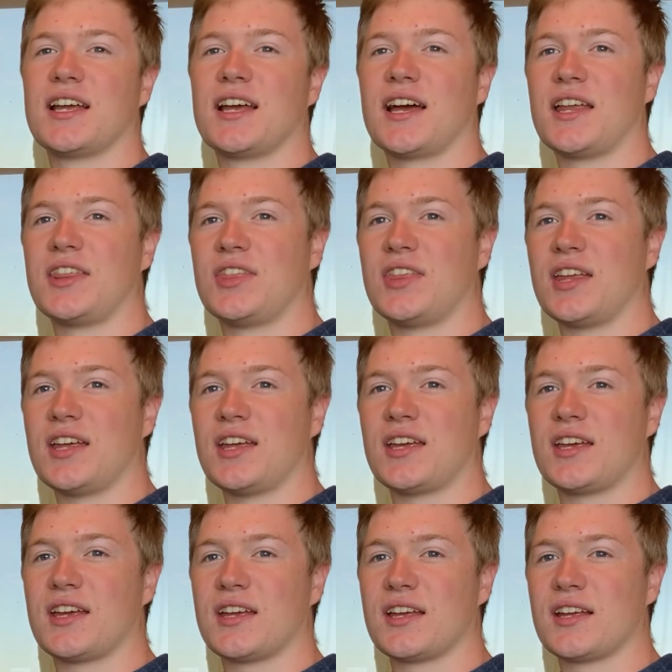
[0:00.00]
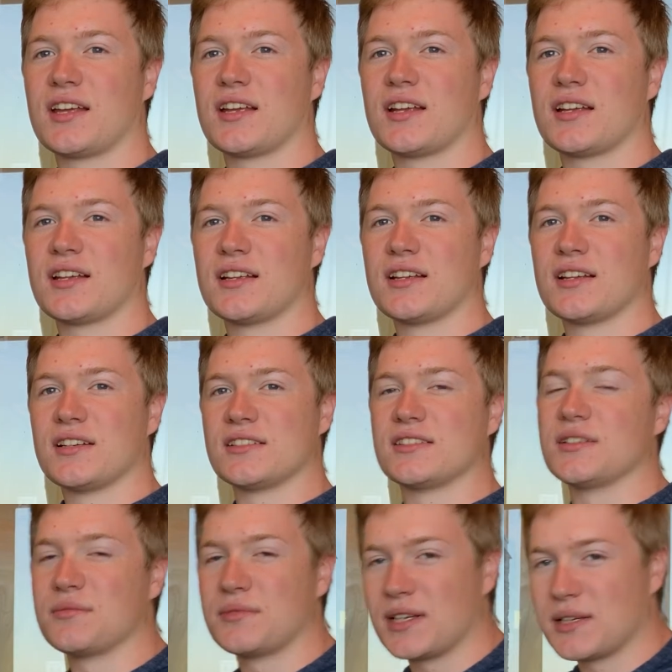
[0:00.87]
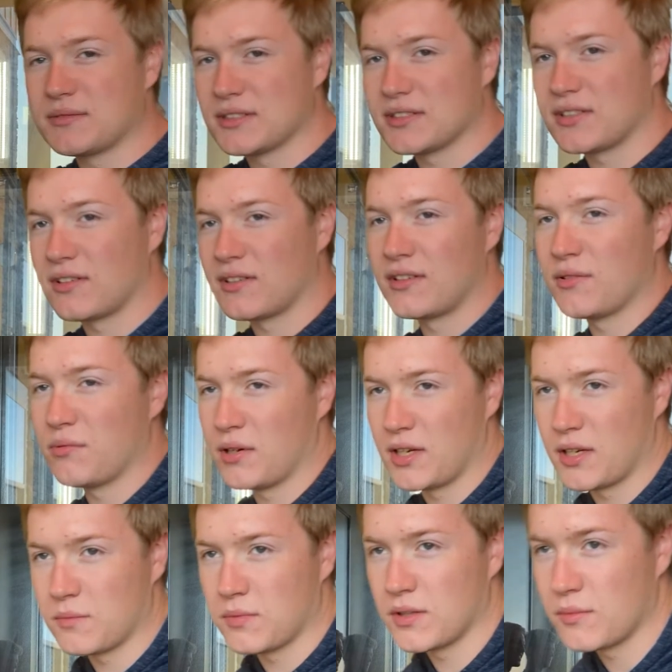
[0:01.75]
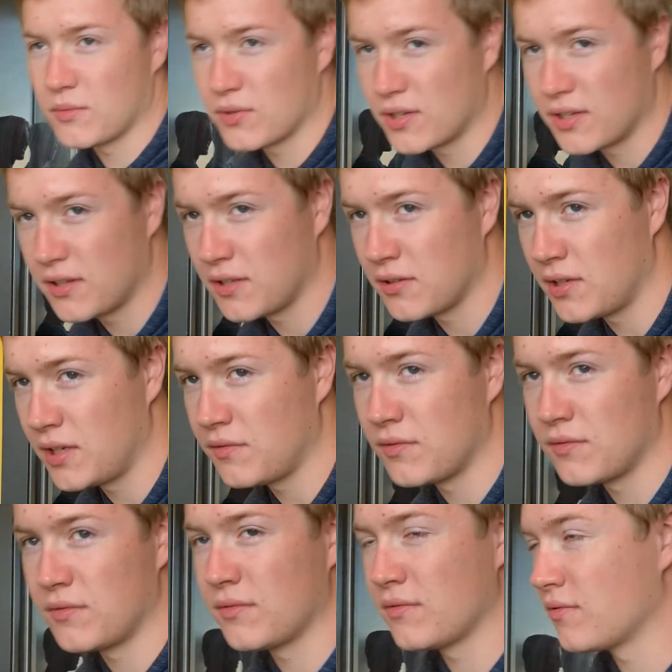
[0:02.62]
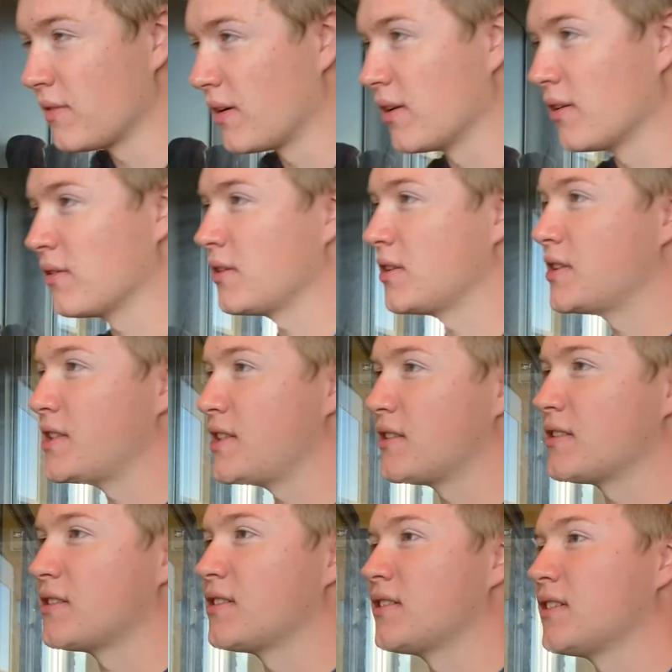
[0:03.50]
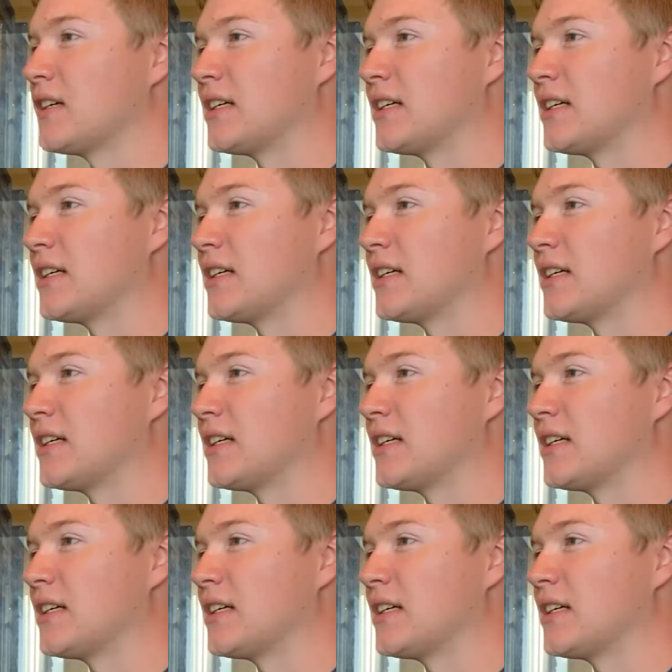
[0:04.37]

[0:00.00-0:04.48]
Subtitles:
I think sometimes it's hard to wake up in the morning though, even following Jesus.